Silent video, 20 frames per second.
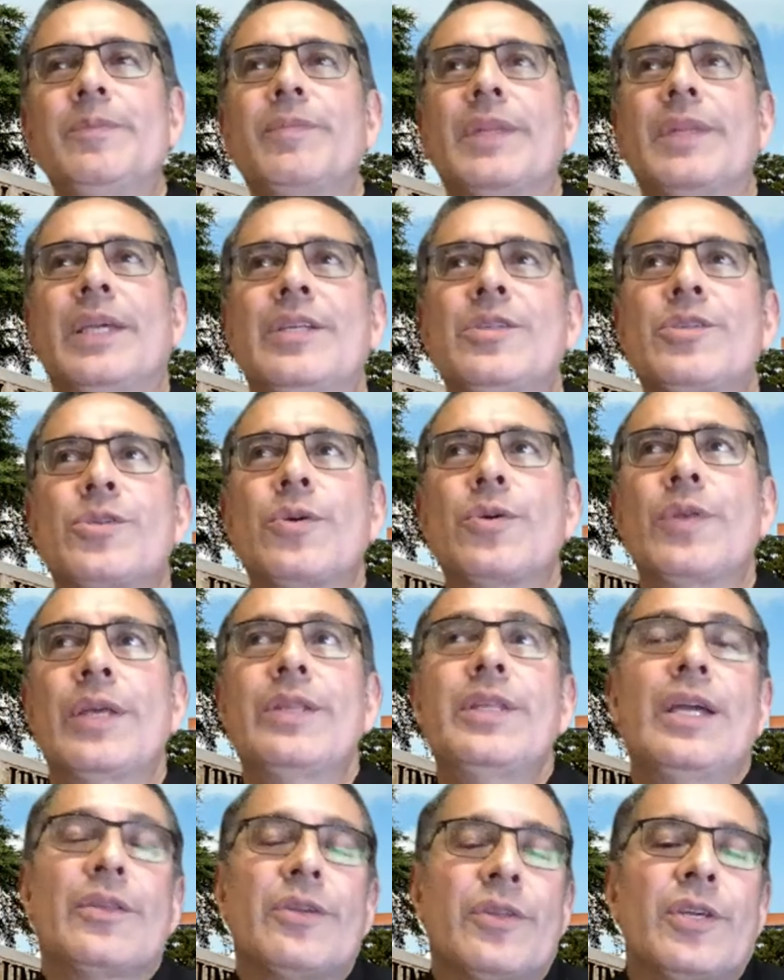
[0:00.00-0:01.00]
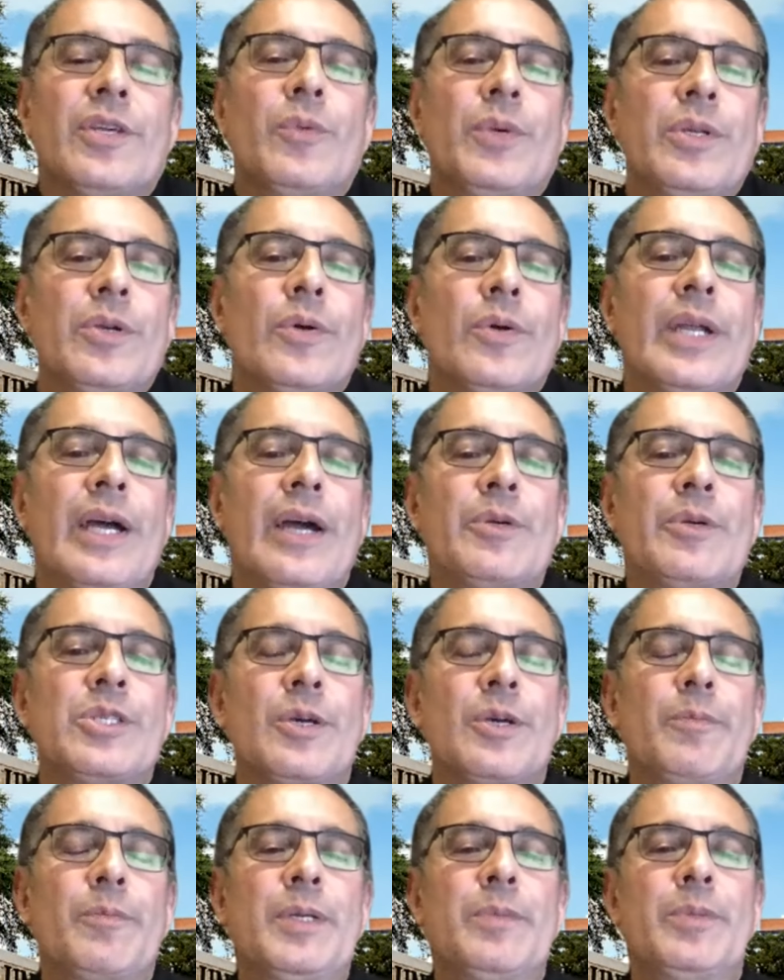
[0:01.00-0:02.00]
And so, and the other thing we know, and I always
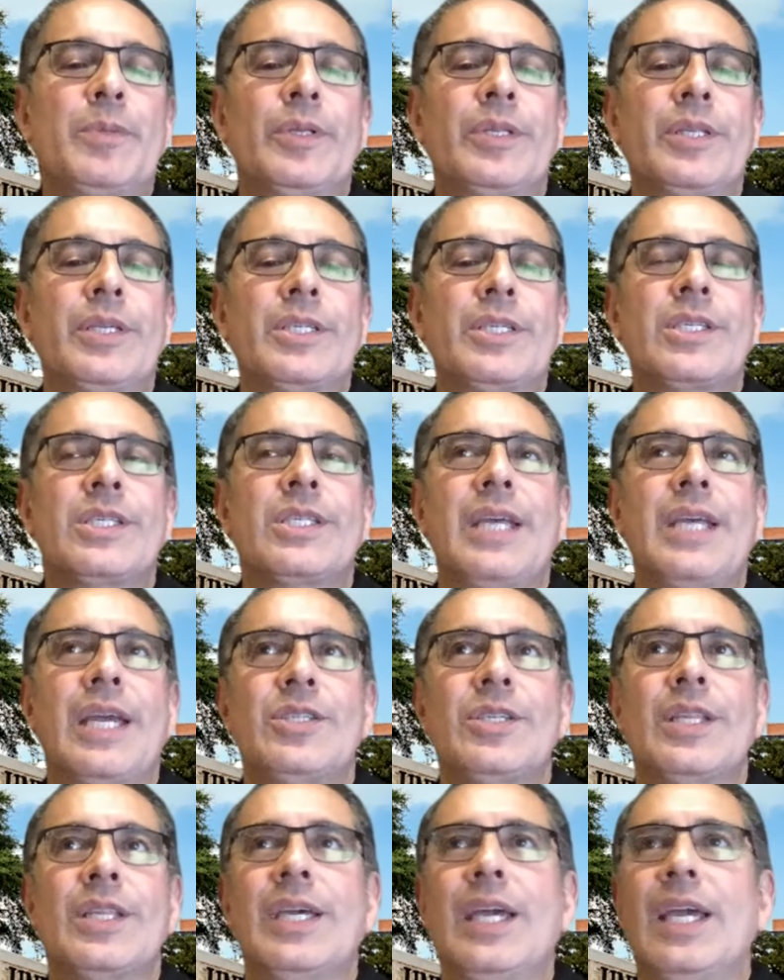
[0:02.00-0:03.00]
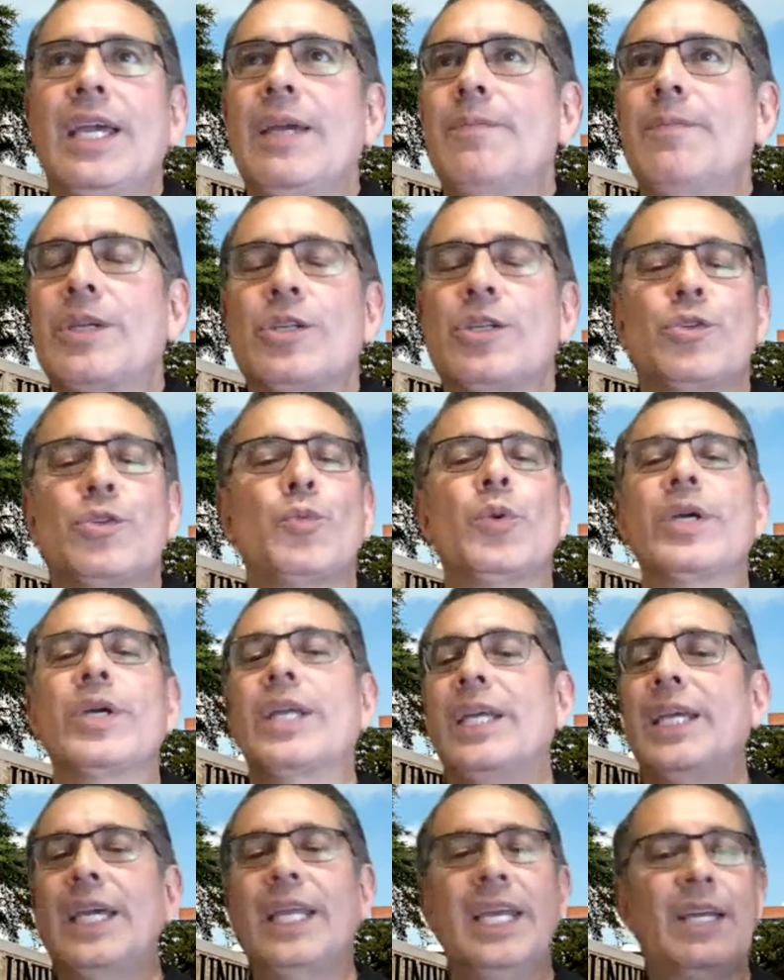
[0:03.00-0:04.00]
tell people at this stage of the game, because we're going
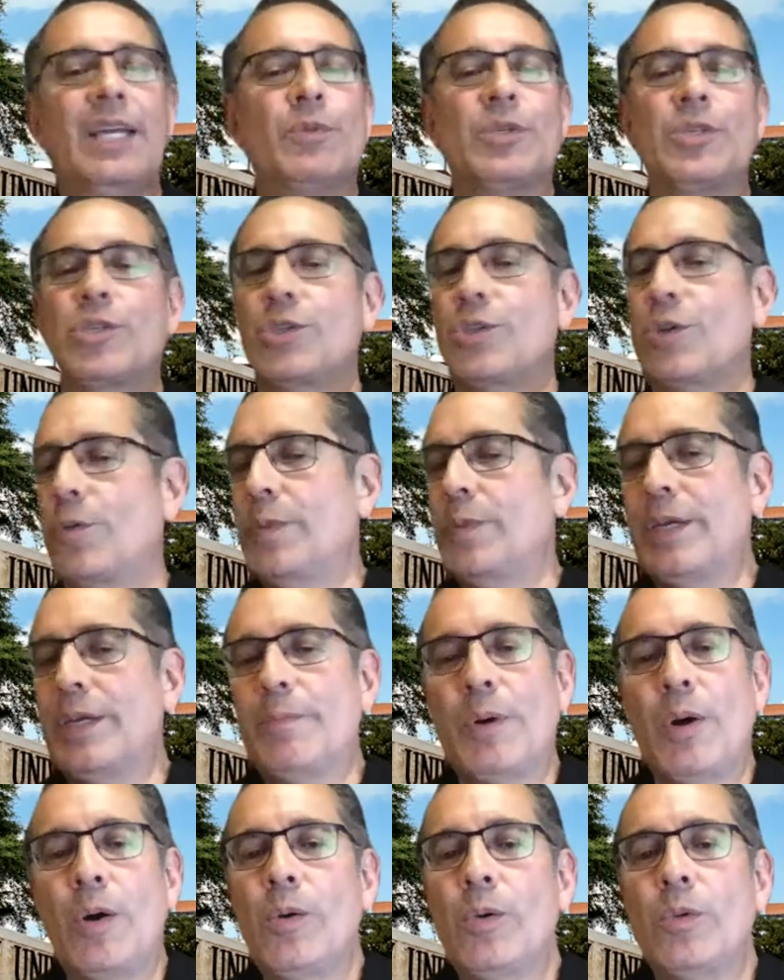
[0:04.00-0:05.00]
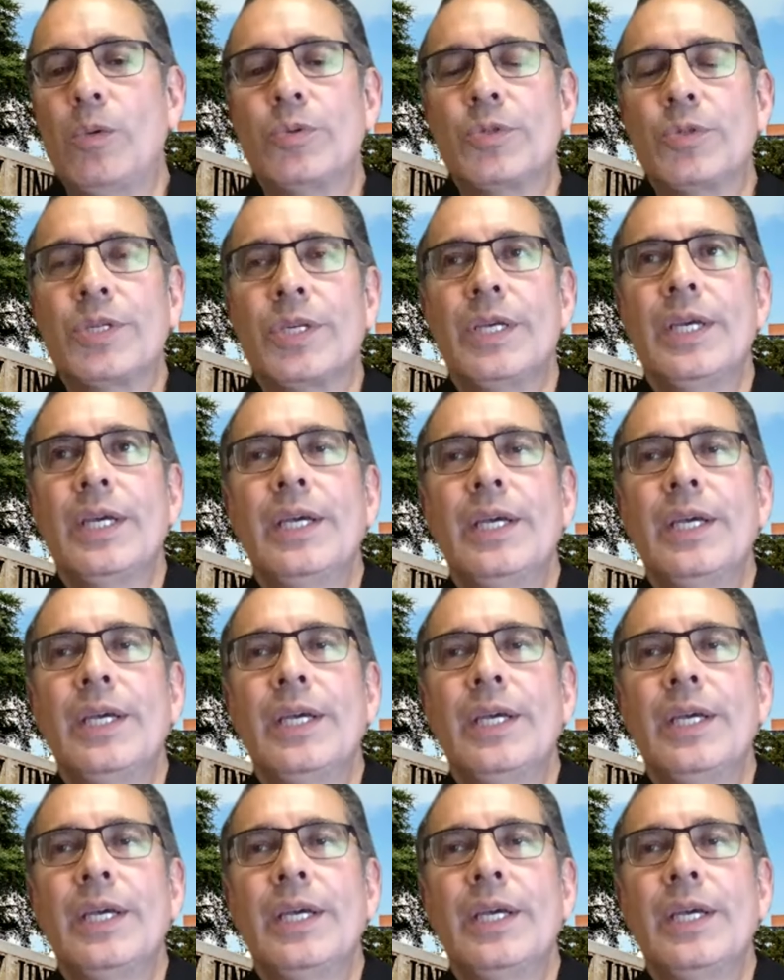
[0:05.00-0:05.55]
to get hit with so many polls